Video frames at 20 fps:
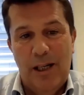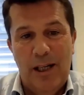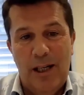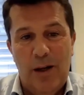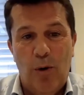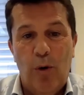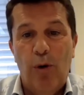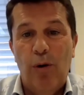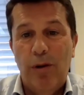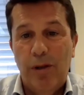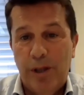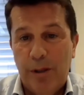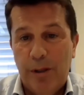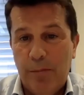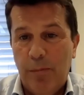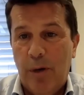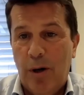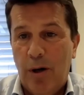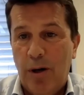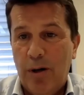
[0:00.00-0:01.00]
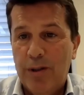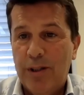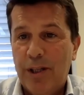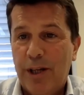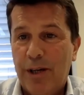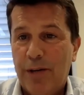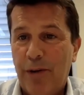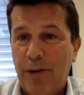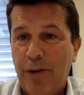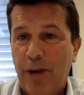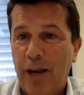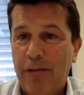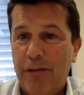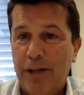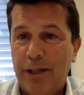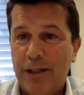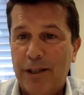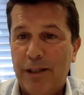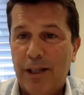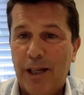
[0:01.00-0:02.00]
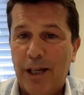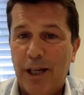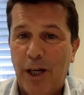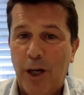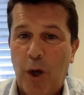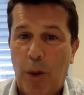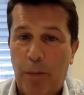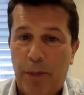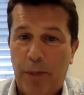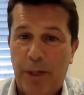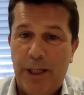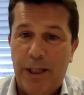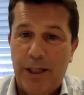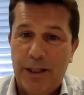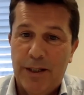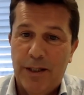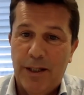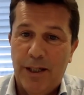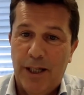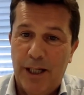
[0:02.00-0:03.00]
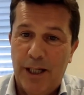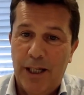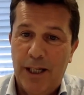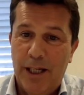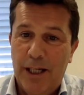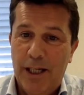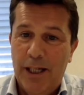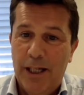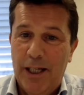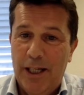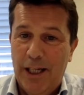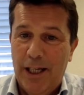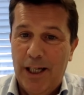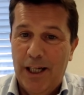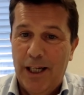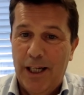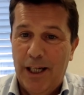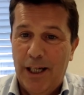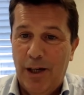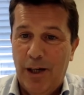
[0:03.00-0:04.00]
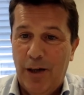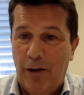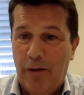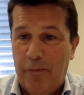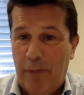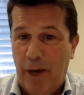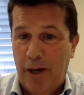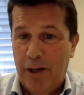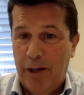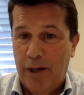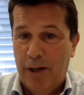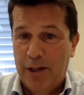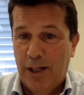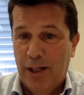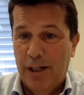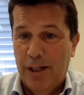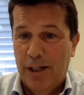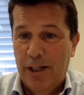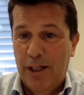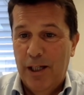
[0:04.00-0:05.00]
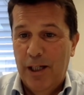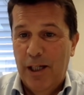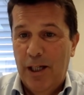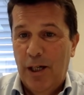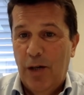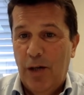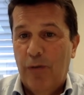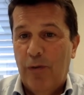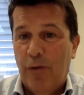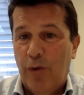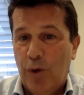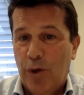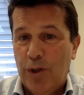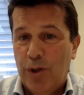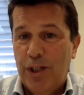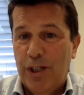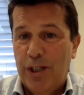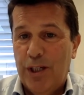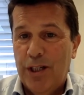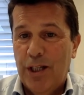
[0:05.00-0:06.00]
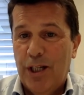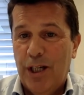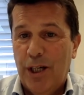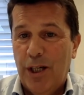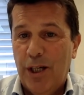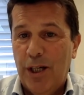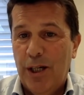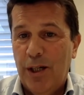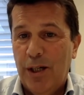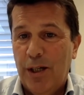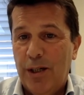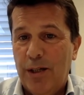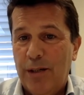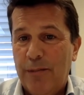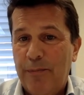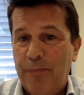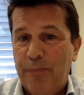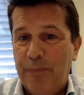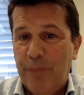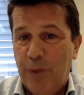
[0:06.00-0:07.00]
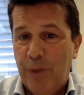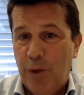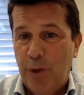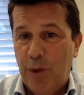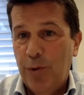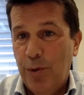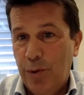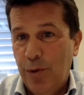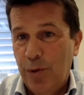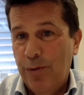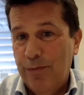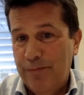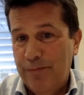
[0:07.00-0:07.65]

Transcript: all the most relevant companies of Pakistan. Of course, is through